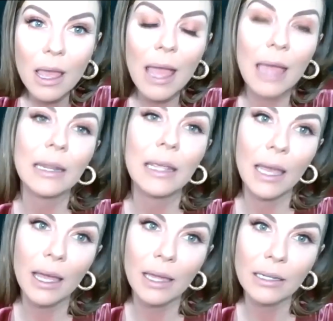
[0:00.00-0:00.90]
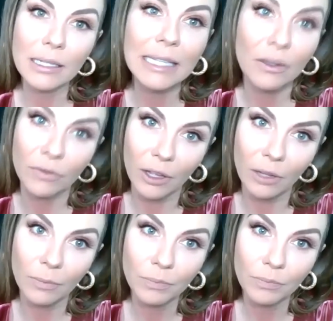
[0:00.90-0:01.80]
and get Cetaphil.
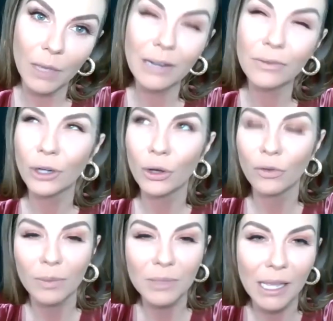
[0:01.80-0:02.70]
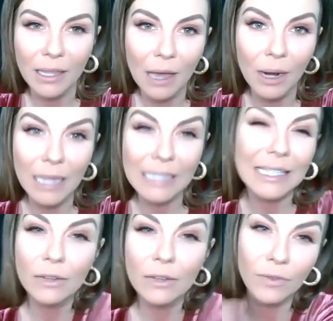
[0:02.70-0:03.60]
I never know if I'm saying that right,
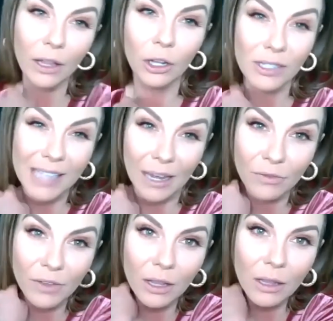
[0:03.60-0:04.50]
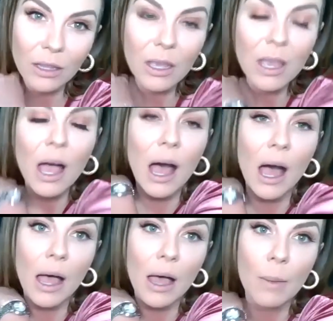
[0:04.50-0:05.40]
Cetaphil or Cetaphil.
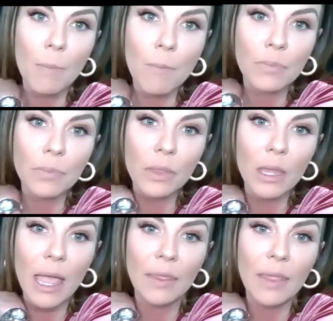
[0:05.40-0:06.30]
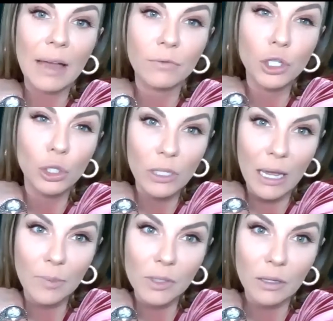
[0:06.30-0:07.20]
And they have 2
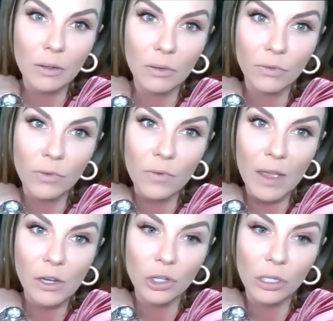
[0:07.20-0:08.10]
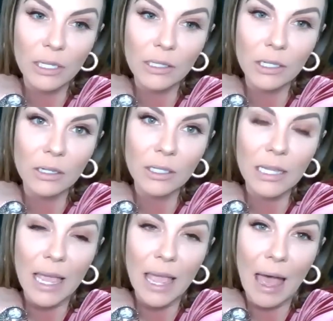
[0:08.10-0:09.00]
types of facial cleansers.
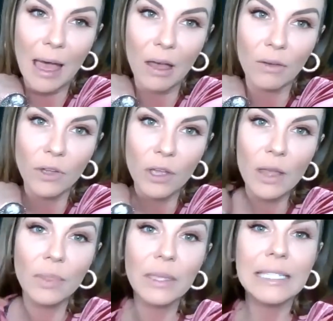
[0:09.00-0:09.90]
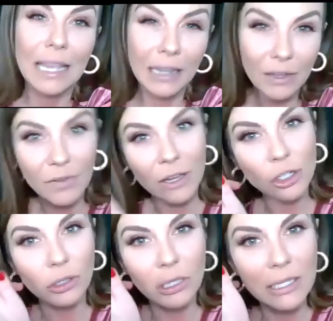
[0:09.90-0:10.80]
They have the daily
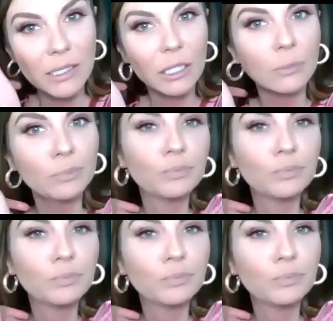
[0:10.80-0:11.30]
facial cleanser,